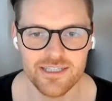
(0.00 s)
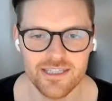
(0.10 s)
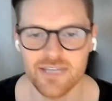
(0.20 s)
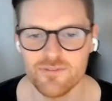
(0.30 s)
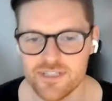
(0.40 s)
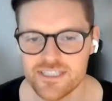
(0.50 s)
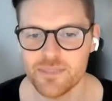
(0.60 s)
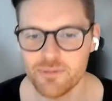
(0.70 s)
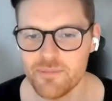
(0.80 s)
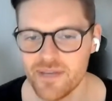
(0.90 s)
given
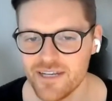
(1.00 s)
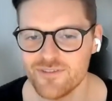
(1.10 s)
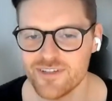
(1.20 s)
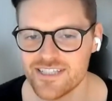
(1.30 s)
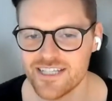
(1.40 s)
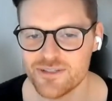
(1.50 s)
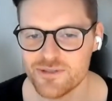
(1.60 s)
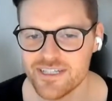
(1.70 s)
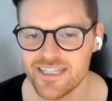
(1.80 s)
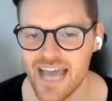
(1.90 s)
some of the benefits that you
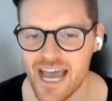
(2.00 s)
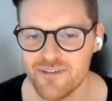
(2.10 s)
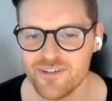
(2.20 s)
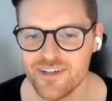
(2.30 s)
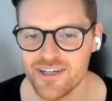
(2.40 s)
didn't have.